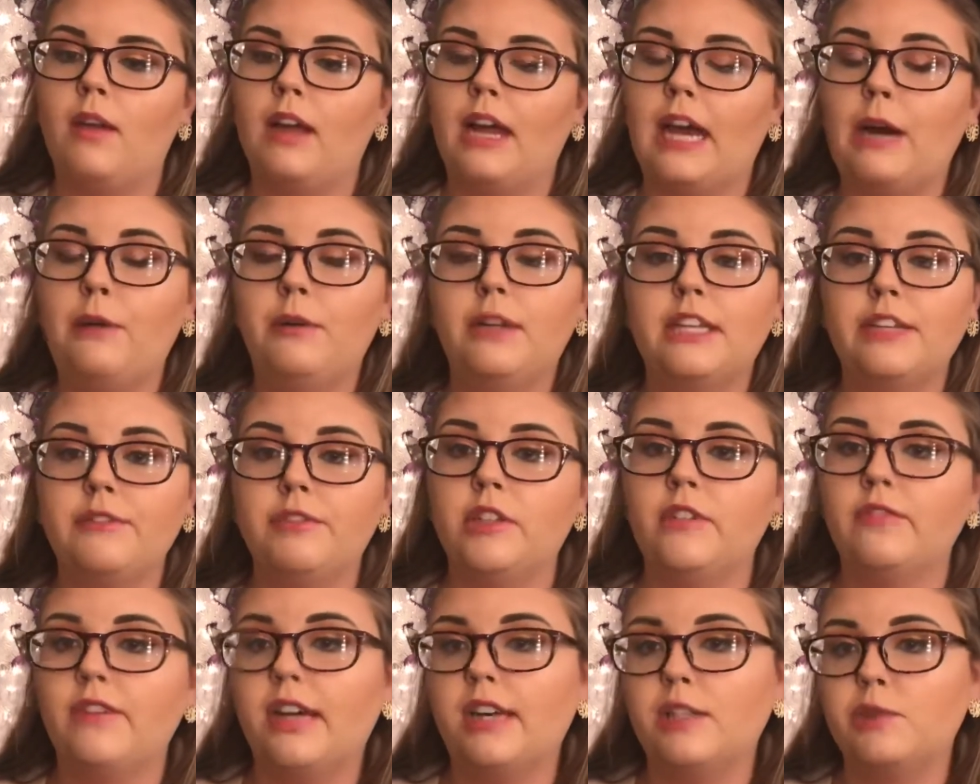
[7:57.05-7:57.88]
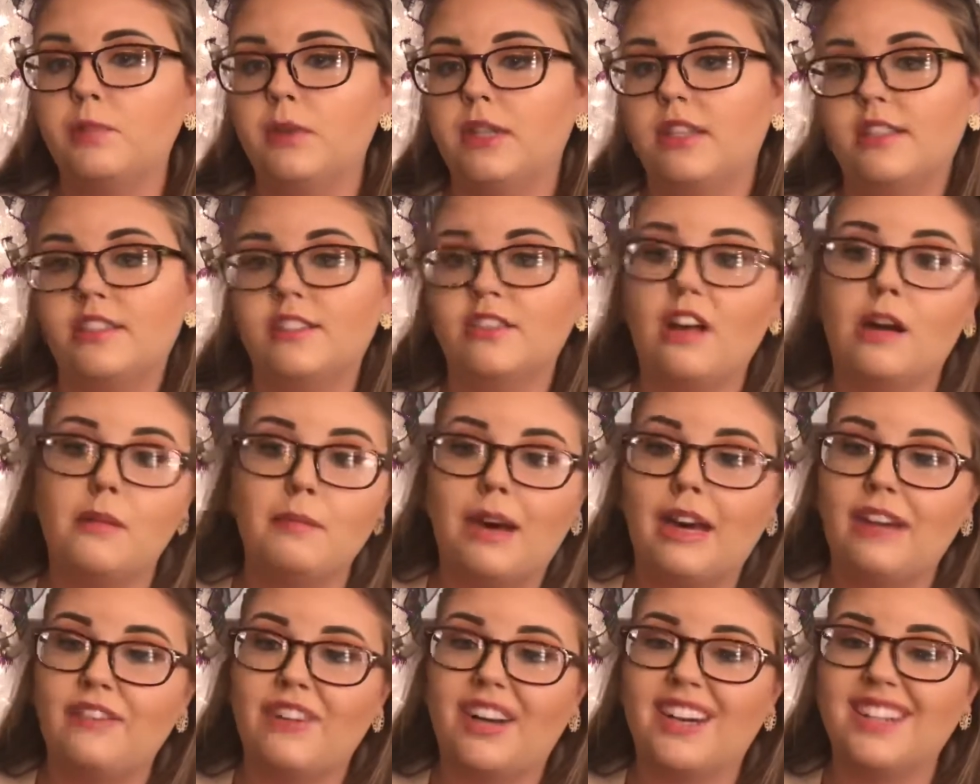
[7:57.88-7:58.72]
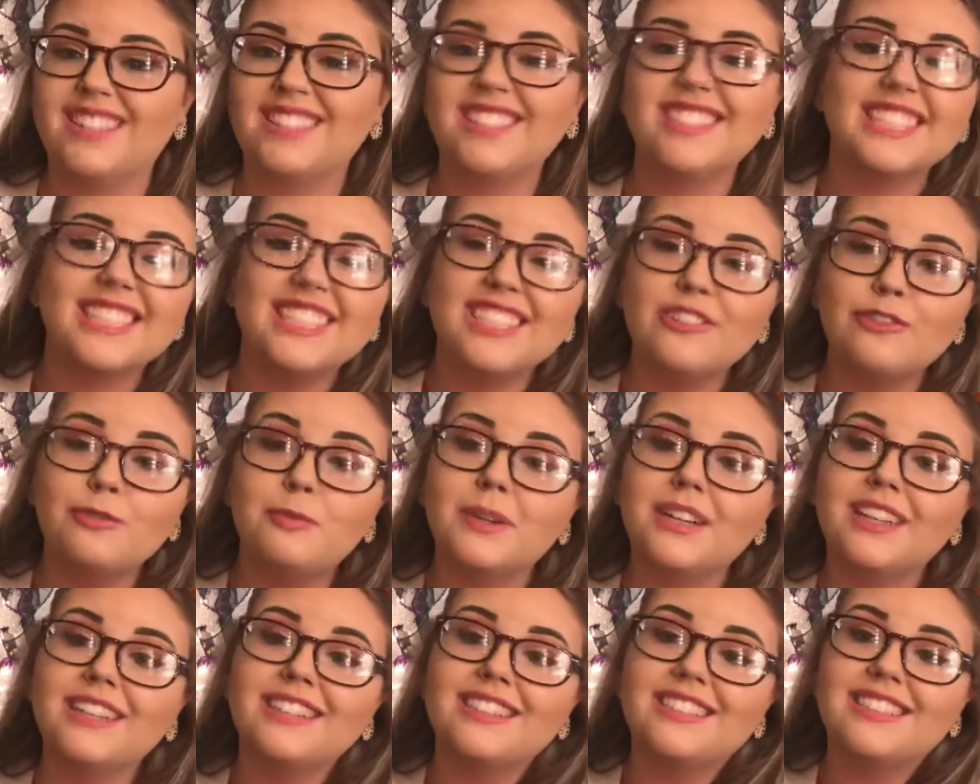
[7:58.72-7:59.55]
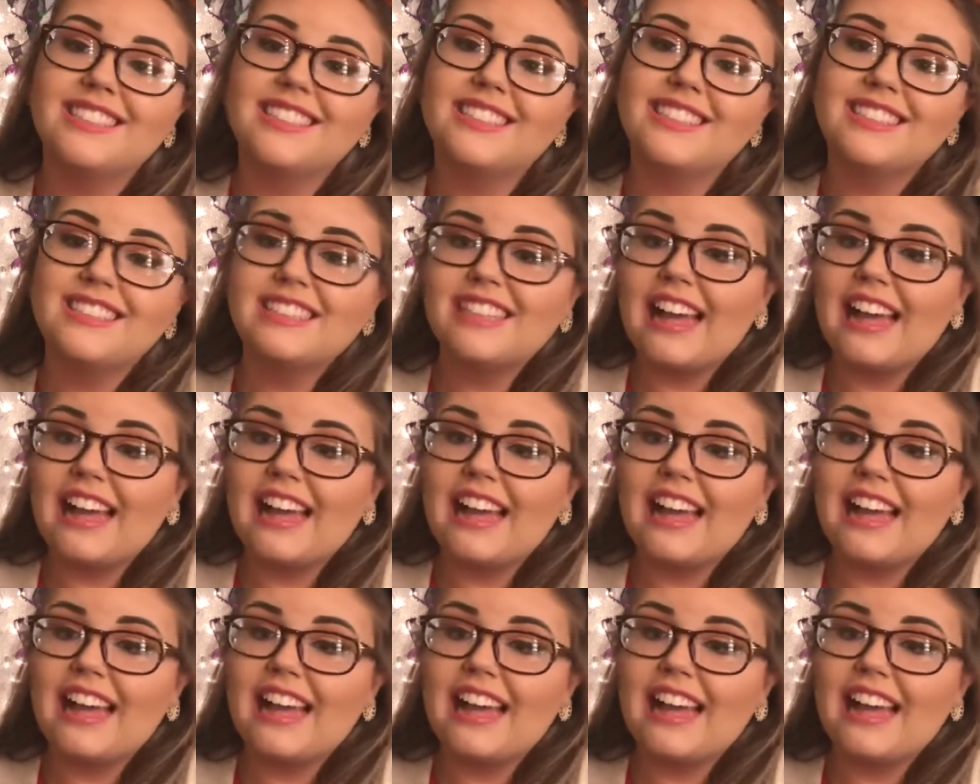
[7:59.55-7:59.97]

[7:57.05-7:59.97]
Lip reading: I would give you advice, but it's not my advice to give because